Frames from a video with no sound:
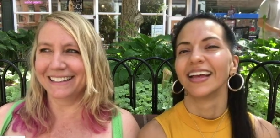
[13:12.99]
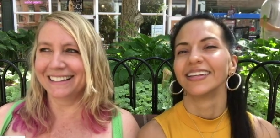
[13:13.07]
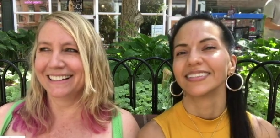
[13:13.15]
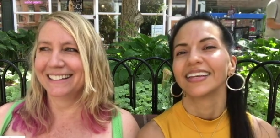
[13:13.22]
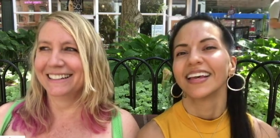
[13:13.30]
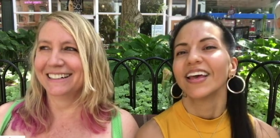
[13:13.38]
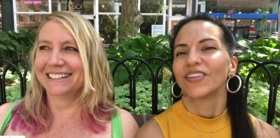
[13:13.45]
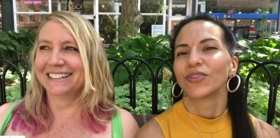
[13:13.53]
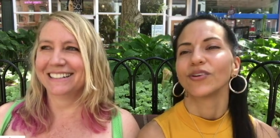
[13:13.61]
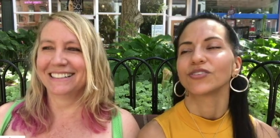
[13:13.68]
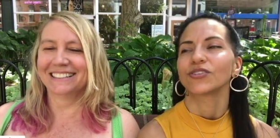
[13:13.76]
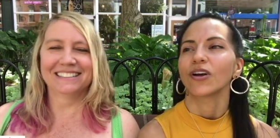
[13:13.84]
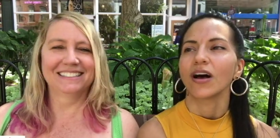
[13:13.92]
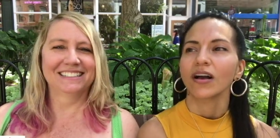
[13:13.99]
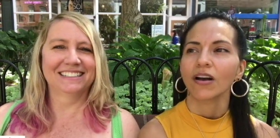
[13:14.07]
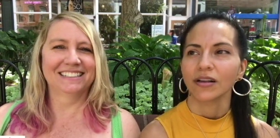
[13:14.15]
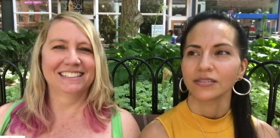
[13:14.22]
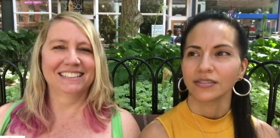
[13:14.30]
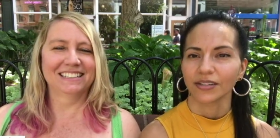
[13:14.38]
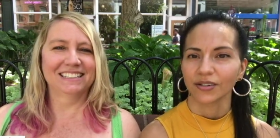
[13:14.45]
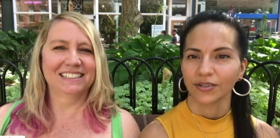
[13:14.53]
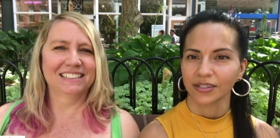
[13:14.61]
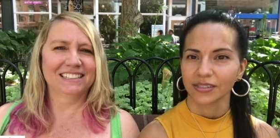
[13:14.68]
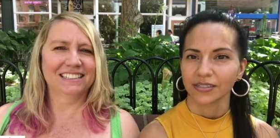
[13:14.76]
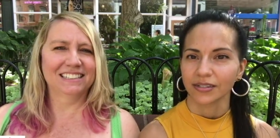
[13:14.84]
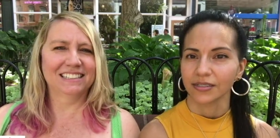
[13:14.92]
Speaker 1: yes. Those are all called
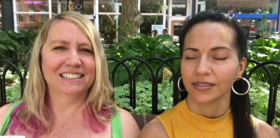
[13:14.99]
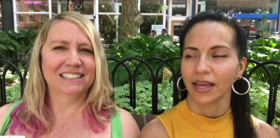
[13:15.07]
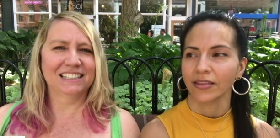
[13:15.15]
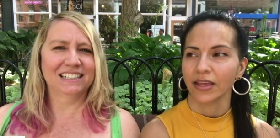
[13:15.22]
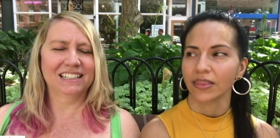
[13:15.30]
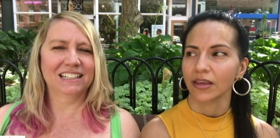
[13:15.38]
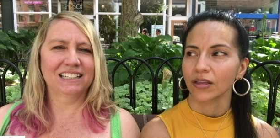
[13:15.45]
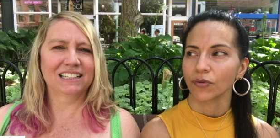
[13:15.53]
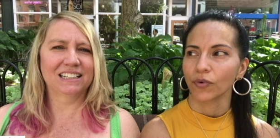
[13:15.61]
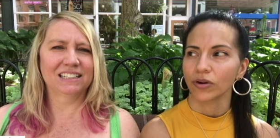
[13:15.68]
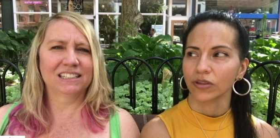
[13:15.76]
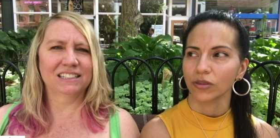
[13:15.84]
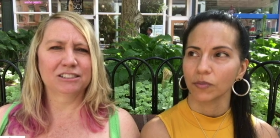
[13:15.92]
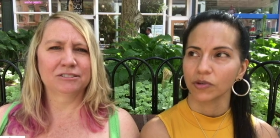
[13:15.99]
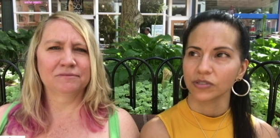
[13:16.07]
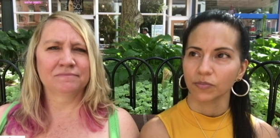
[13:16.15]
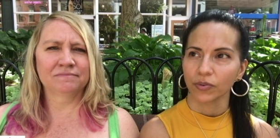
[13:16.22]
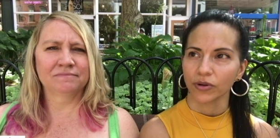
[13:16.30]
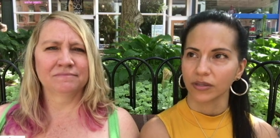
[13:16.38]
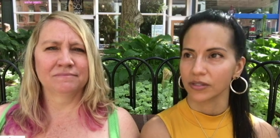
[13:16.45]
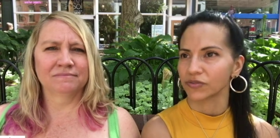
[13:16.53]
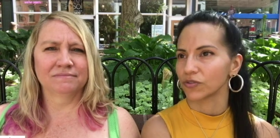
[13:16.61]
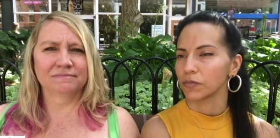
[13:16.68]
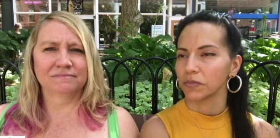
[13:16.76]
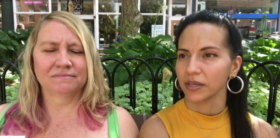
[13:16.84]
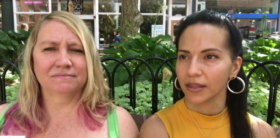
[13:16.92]
synchronicities. And I think one of the most important things
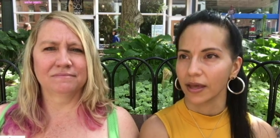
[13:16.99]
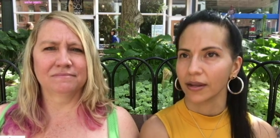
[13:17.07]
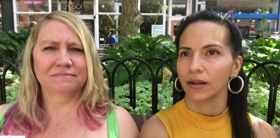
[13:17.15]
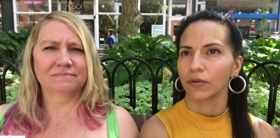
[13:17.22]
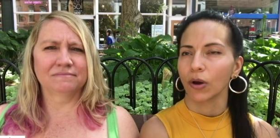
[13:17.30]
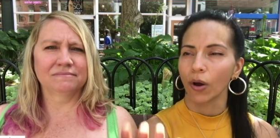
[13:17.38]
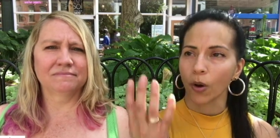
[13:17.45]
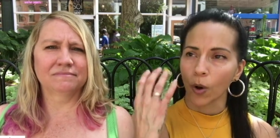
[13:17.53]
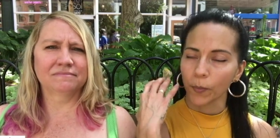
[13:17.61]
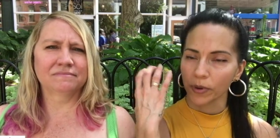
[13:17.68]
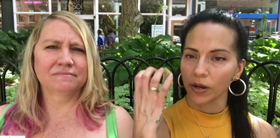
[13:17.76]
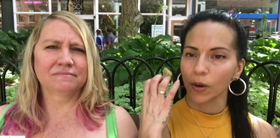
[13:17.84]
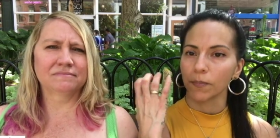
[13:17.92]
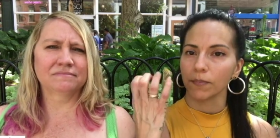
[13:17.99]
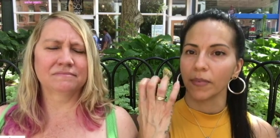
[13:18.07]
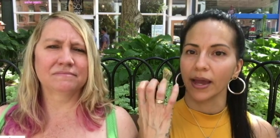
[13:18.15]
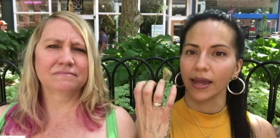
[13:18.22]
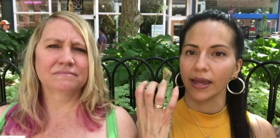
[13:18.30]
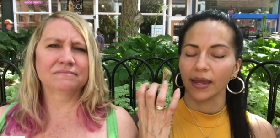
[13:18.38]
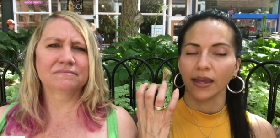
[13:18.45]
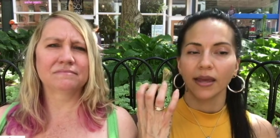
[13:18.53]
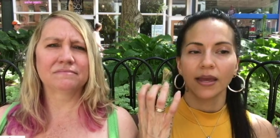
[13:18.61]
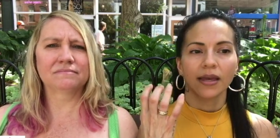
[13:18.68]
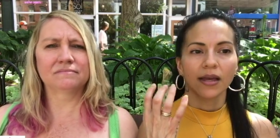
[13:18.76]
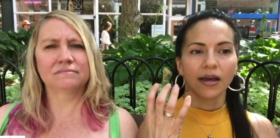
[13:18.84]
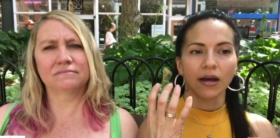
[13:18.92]
for me that uh, open up my
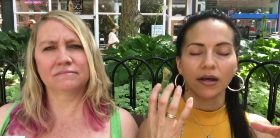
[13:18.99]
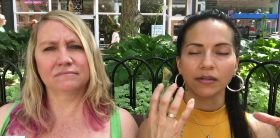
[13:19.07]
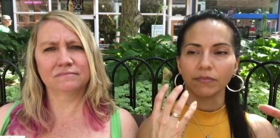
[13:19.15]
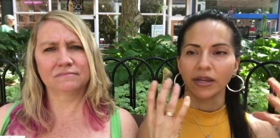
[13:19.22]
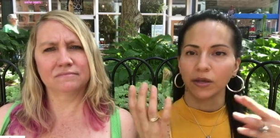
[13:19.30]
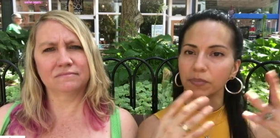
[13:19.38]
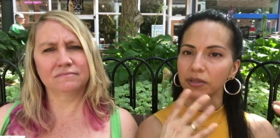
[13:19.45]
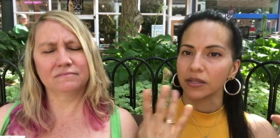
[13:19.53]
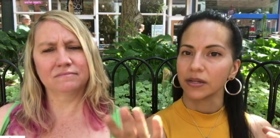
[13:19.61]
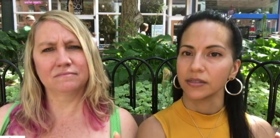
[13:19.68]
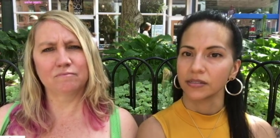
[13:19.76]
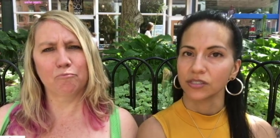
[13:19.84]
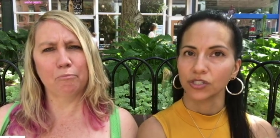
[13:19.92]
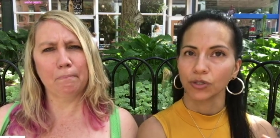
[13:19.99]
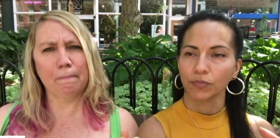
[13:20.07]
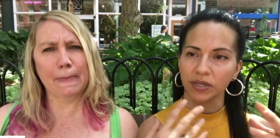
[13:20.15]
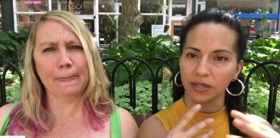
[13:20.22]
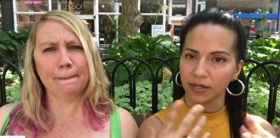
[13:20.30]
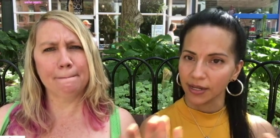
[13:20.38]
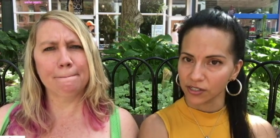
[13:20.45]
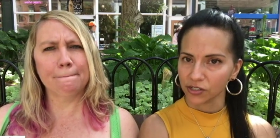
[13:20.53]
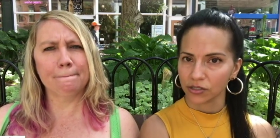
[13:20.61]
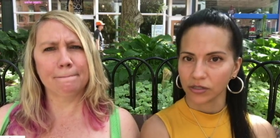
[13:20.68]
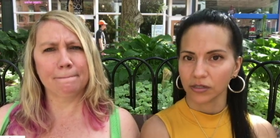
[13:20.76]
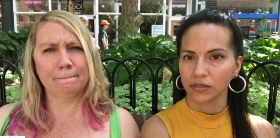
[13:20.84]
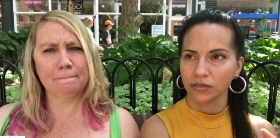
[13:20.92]
uh, my abilities is to be in
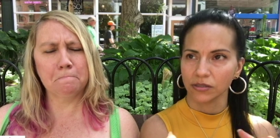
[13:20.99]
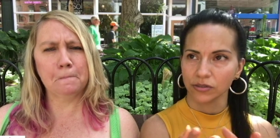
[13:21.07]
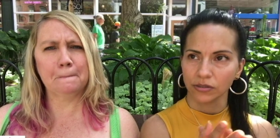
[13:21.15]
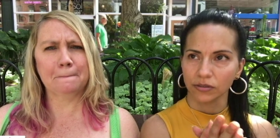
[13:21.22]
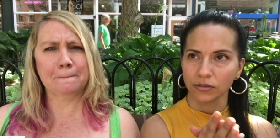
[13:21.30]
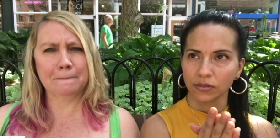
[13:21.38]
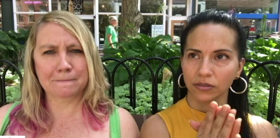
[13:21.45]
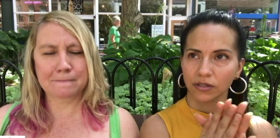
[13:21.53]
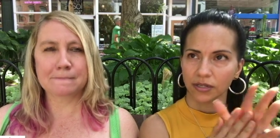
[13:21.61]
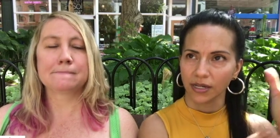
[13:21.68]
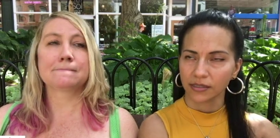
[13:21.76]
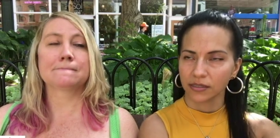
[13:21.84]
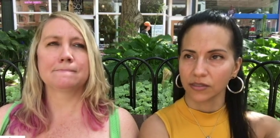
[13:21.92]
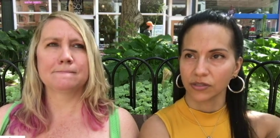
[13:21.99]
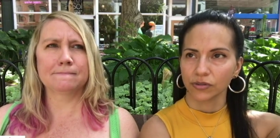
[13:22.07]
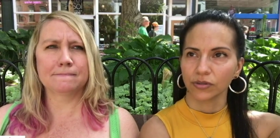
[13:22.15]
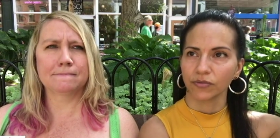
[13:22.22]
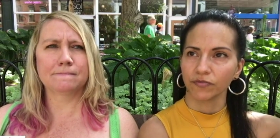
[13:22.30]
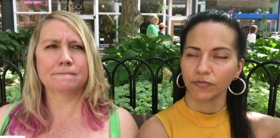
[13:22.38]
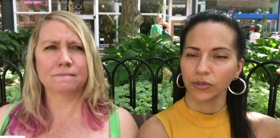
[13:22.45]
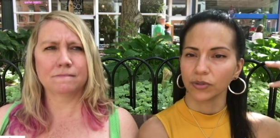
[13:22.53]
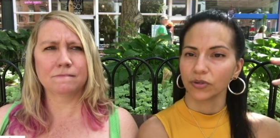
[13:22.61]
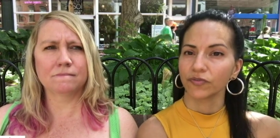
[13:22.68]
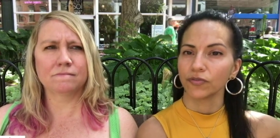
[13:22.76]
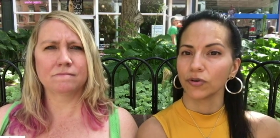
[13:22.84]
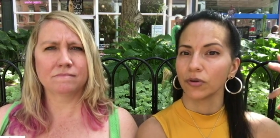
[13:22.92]
nature because you're connected to mm. a
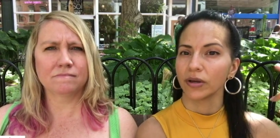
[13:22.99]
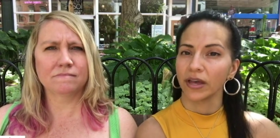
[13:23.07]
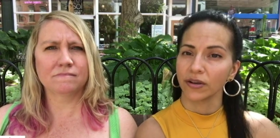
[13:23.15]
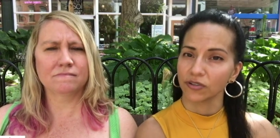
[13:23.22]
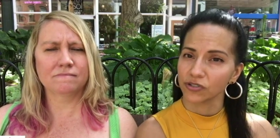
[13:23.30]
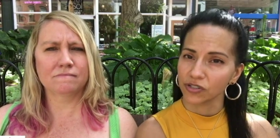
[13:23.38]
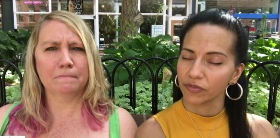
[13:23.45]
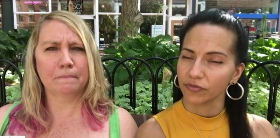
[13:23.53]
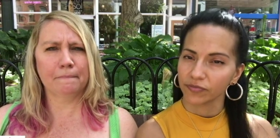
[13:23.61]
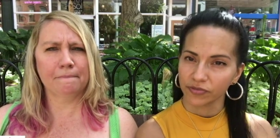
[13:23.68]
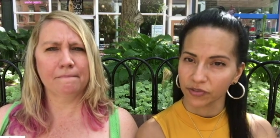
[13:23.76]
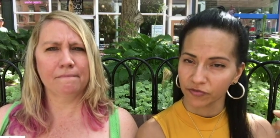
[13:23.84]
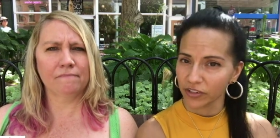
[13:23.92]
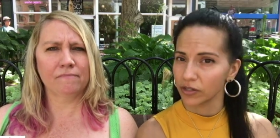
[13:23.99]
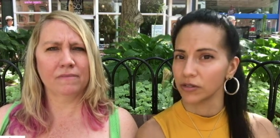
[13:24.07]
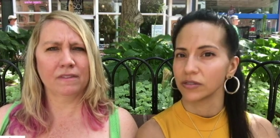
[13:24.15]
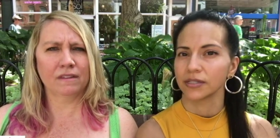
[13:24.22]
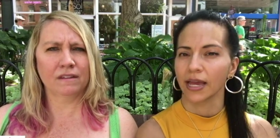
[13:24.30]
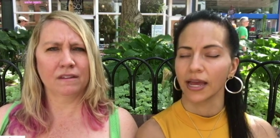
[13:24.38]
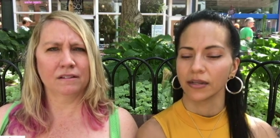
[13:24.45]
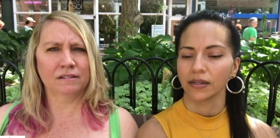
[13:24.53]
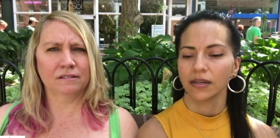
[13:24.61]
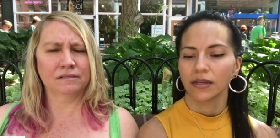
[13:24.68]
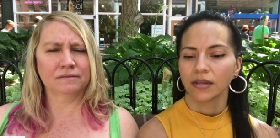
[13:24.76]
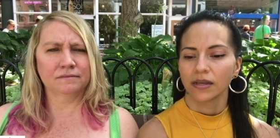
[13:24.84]
beautiful mm-hmm. energy field and